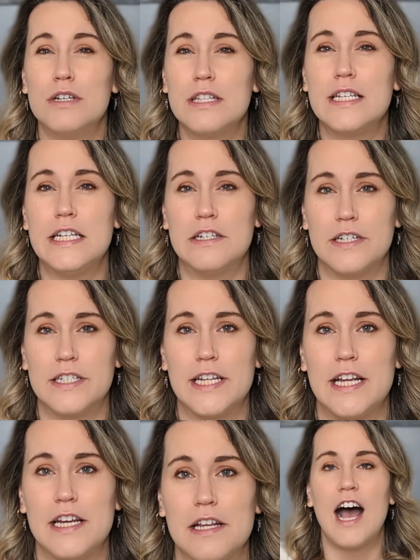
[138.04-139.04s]
really
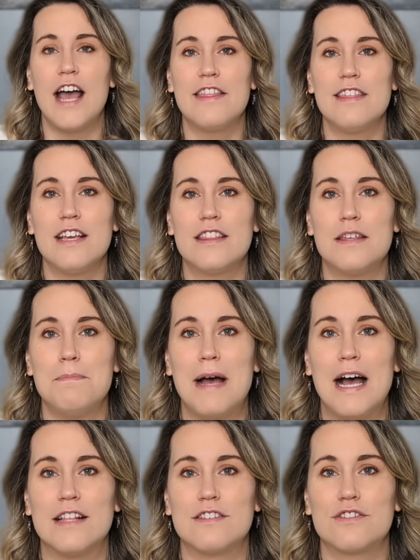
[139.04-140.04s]
irritating. I think the
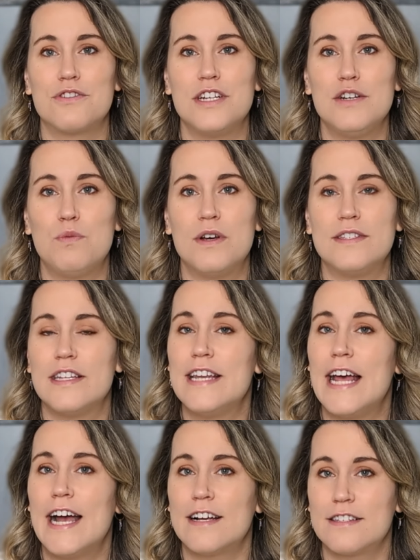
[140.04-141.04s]
matte screen was
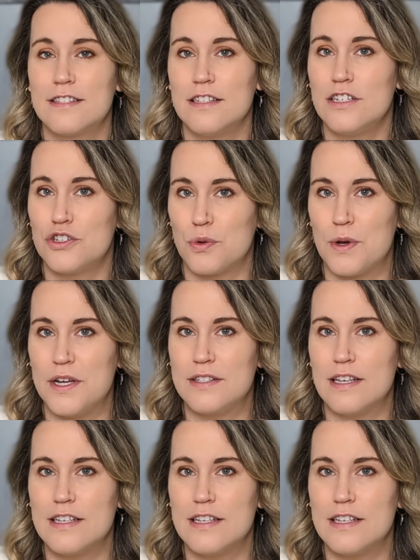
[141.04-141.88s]
an excellent choice,